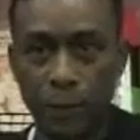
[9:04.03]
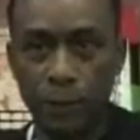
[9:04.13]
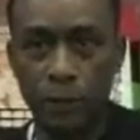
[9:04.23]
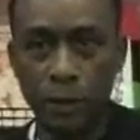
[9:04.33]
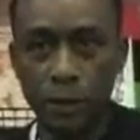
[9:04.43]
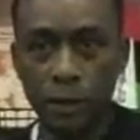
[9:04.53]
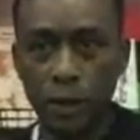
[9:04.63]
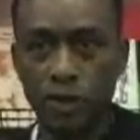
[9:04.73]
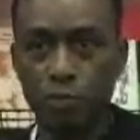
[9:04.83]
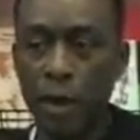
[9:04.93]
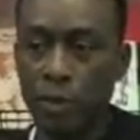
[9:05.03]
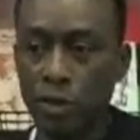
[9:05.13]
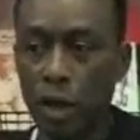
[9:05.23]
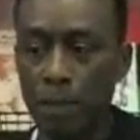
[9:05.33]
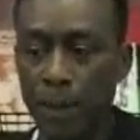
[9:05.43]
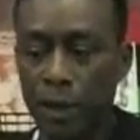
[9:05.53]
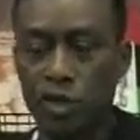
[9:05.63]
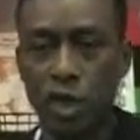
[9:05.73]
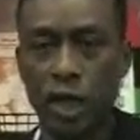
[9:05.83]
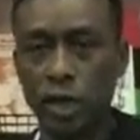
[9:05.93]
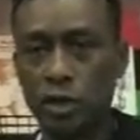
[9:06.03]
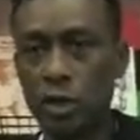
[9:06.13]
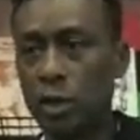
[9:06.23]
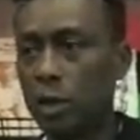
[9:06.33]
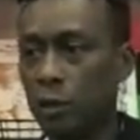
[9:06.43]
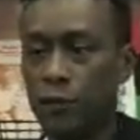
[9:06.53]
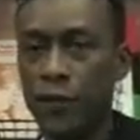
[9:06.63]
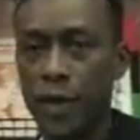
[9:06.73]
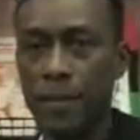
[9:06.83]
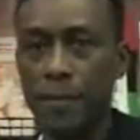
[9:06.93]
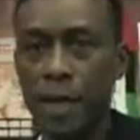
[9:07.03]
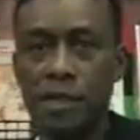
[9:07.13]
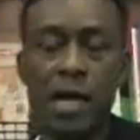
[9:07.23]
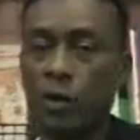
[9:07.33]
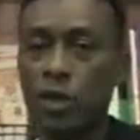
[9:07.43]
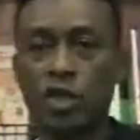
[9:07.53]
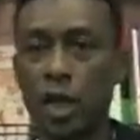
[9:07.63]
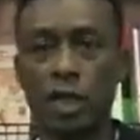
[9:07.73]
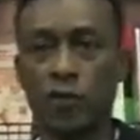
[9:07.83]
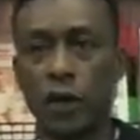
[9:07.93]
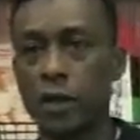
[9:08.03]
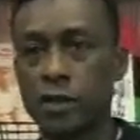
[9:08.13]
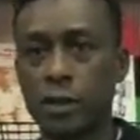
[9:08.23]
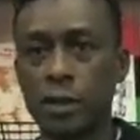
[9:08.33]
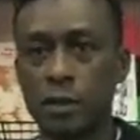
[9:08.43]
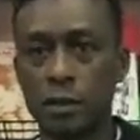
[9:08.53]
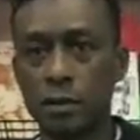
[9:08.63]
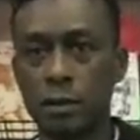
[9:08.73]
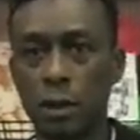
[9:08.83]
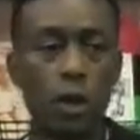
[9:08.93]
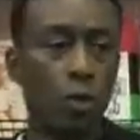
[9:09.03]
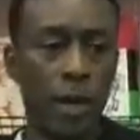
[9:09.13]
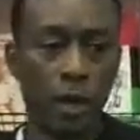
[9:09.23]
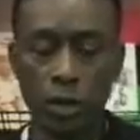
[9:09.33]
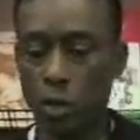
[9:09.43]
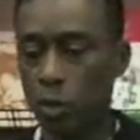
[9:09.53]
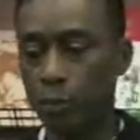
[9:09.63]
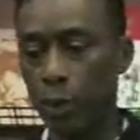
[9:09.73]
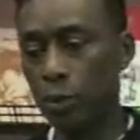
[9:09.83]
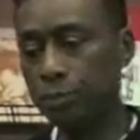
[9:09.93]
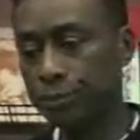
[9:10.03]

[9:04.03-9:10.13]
people. It's probably a better change for them. It's not going to change for us, the little man on a totem pole.